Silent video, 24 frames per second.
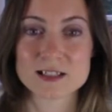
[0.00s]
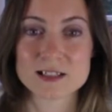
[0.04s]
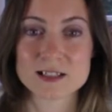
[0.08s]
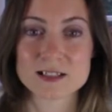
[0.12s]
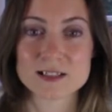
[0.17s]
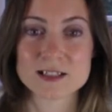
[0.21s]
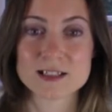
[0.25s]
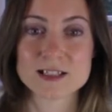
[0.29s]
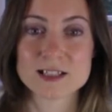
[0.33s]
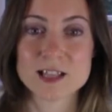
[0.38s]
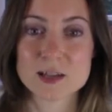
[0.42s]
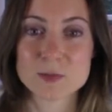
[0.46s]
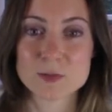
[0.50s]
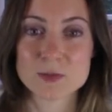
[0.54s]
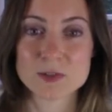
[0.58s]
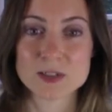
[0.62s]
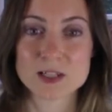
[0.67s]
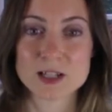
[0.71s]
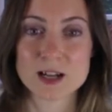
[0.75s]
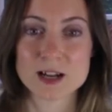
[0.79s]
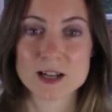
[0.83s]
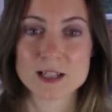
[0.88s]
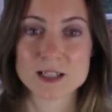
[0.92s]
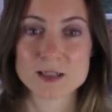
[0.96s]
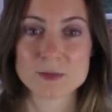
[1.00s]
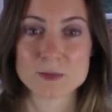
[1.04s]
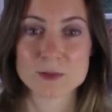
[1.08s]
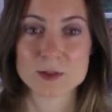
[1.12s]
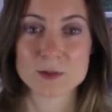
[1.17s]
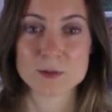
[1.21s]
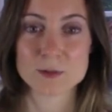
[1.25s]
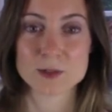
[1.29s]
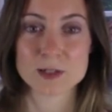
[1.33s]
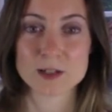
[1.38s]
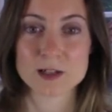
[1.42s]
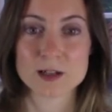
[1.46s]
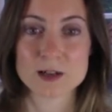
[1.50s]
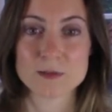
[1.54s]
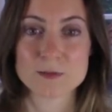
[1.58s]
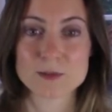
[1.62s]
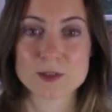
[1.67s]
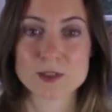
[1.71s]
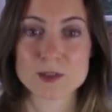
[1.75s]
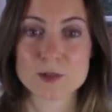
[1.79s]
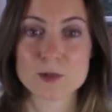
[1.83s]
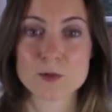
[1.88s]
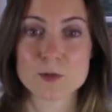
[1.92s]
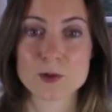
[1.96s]
uh, the tip of the iceberg when it
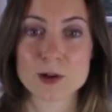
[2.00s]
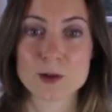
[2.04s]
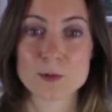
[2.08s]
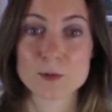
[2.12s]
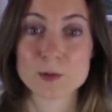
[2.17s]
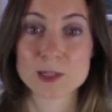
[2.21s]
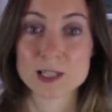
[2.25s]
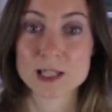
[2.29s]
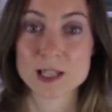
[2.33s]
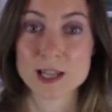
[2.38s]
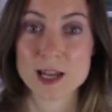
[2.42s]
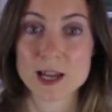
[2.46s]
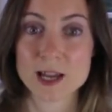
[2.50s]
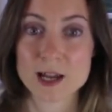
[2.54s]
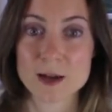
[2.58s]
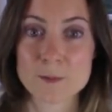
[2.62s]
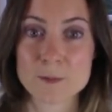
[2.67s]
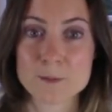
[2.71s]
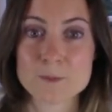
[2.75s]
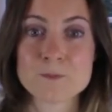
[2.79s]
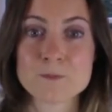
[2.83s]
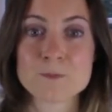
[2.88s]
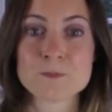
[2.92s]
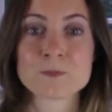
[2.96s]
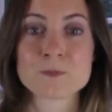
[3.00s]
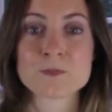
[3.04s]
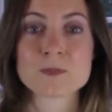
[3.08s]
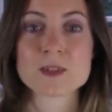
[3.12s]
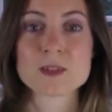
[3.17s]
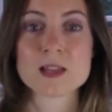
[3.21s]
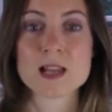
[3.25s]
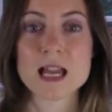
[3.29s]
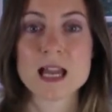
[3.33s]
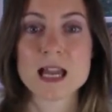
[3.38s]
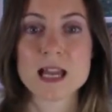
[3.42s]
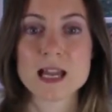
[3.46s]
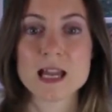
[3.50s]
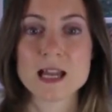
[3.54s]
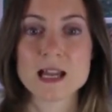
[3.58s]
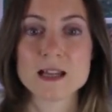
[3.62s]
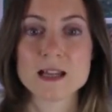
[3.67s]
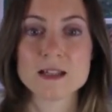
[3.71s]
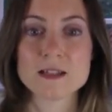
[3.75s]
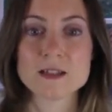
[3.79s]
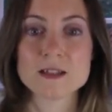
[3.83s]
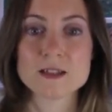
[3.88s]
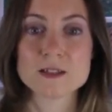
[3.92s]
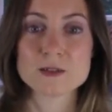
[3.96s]
comes to who I really am.
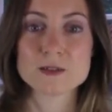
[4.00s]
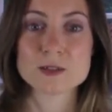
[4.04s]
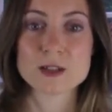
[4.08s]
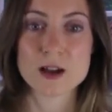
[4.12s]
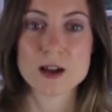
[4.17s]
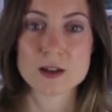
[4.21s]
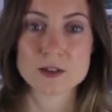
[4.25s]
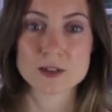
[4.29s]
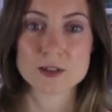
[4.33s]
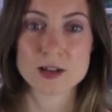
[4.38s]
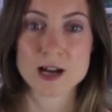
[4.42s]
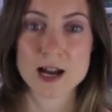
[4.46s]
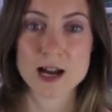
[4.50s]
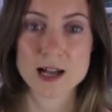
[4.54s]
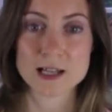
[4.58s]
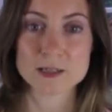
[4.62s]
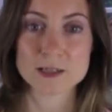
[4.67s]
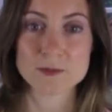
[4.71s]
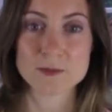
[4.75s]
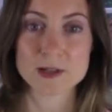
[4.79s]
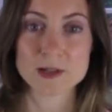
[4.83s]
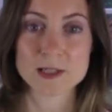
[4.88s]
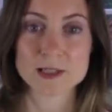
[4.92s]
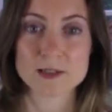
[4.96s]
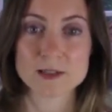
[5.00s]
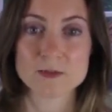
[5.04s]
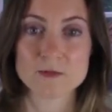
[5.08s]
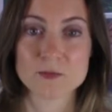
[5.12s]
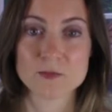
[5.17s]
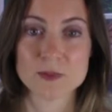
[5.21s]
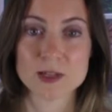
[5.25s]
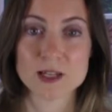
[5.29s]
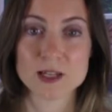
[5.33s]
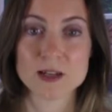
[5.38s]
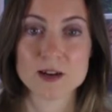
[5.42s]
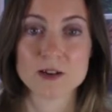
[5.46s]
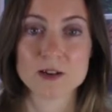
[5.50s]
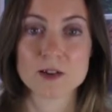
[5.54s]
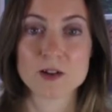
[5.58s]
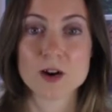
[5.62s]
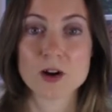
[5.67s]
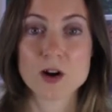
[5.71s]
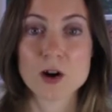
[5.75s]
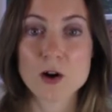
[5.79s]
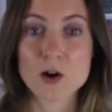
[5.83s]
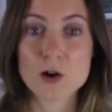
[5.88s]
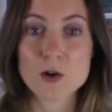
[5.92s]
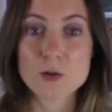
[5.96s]
And these other aspects of me are
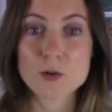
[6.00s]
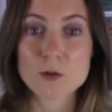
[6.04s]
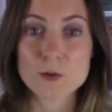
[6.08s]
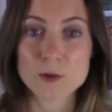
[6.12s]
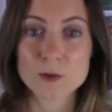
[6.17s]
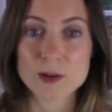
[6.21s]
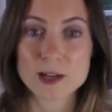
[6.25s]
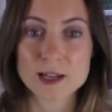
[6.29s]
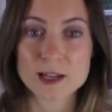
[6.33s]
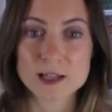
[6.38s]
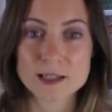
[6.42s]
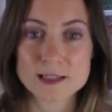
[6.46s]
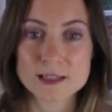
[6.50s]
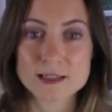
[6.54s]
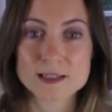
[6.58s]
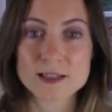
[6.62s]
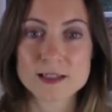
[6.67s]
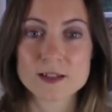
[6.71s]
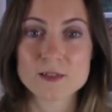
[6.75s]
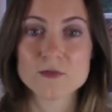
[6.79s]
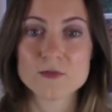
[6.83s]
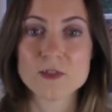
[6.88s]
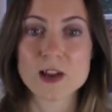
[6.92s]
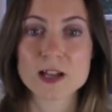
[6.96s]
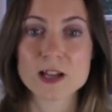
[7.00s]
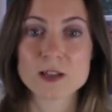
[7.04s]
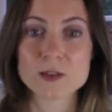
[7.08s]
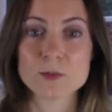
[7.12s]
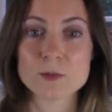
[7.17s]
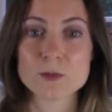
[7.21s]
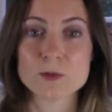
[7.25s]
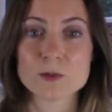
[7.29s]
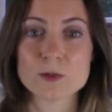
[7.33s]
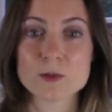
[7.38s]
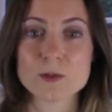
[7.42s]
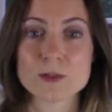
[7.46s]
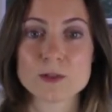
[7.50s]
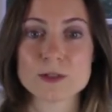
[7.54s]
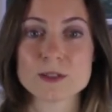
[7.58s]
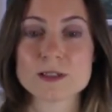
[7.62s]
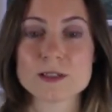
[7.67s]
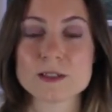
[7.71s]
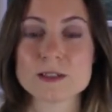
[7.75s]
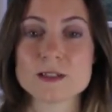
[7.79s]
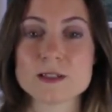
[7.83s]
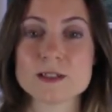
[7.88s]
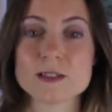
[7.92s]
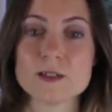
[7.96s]
always available
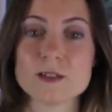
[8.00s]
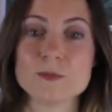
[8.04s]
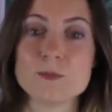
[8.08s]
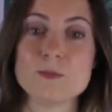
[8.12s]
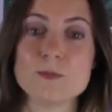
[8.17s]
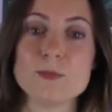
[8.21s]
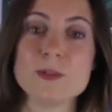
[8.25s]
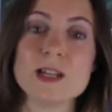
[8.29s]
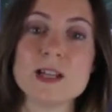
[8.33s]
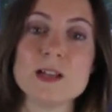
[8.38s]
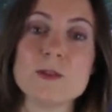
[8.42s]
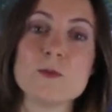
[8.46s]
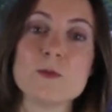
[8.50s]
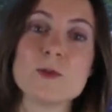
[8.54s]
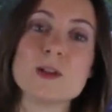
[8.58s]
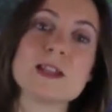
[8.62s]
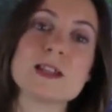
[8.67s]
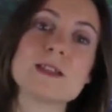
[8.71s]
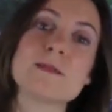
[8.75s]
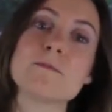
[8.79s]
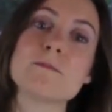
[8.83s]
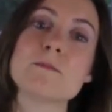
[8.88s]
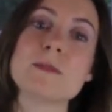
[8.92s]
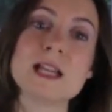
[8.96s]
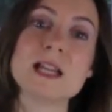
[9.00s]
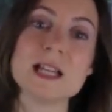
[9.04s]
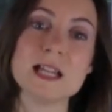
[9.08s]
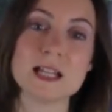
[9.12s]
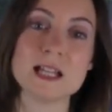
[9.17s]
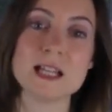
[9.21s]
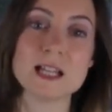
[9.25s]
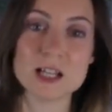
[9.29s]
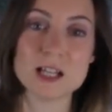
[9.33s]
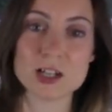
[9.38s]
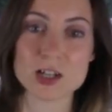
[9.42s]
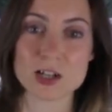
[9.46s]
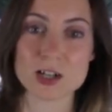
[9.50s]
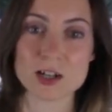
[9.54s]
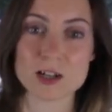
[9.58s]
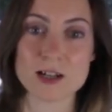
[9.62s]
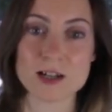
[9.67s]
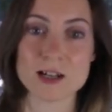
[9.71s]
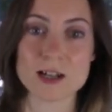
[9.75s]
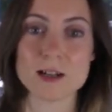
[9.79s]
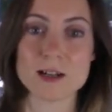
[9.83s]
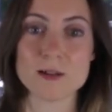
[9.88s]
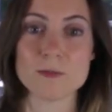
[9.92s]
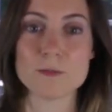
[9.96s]
to be with me here
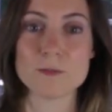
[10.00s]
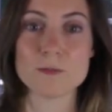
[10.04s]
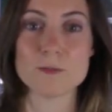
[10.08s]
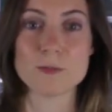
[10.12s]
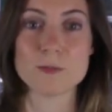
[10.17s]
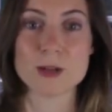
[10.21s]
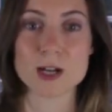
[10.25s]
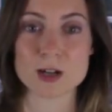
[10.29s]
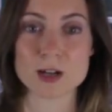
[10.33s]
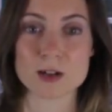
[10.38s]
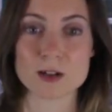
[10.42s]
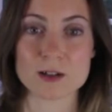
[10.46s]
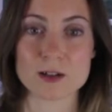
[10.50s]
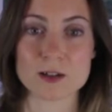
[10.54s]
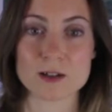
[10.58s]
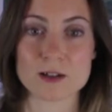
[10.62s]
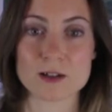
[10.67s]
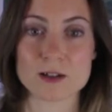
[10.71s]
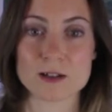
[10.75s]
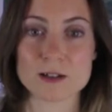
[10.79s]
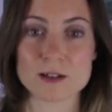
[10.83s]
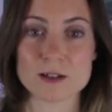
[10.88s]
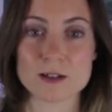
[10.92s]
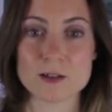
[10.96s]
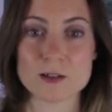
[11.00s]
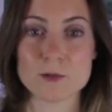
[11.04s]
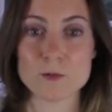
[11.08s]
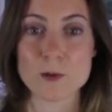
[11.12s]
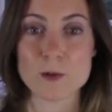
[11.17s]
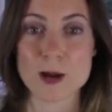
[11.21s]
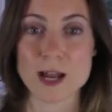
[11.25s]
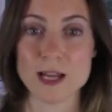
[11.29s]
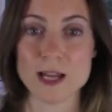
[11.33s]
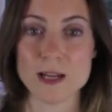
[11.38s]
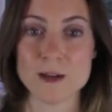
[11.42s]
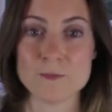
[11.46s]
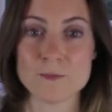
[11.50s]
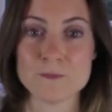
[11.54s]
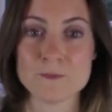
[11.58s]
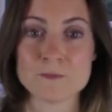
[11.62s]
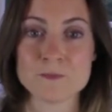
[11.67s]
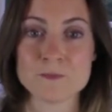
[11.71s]
in a bigger way.